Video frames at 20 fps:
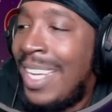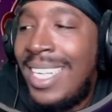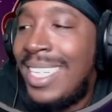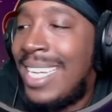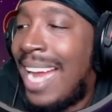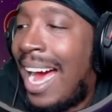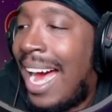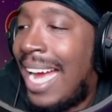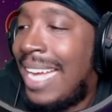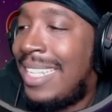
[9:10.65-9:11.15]

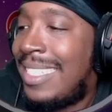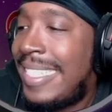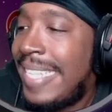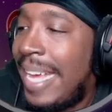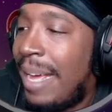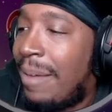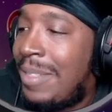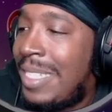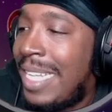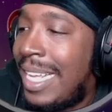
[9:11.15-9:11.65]
Nah,
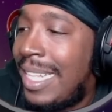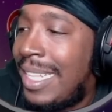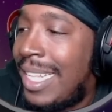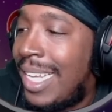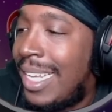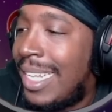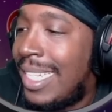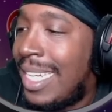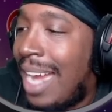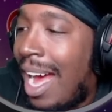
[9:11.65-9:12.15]
Sam said
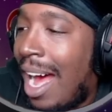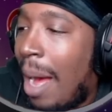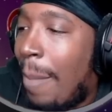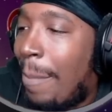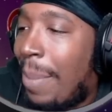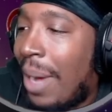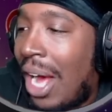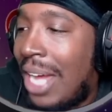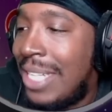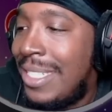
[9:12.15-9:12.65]

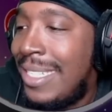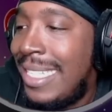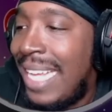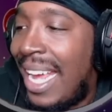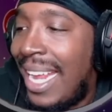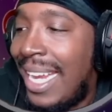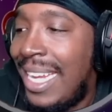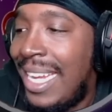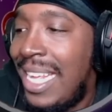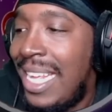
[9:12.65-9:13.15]
pauses
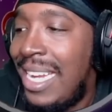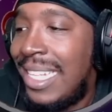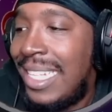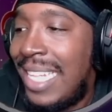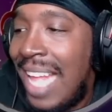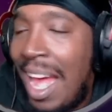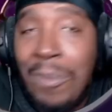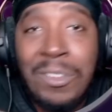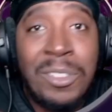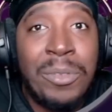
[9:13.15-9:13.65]
ain't needed.
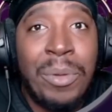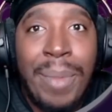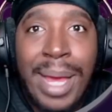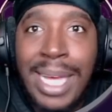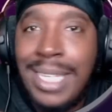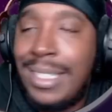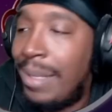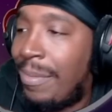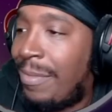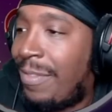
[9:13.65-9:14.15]
That was what
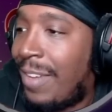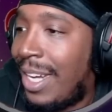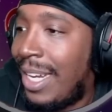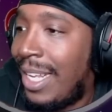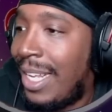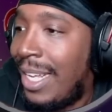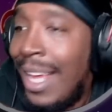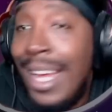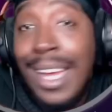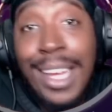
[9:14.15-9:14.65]
makes them funny.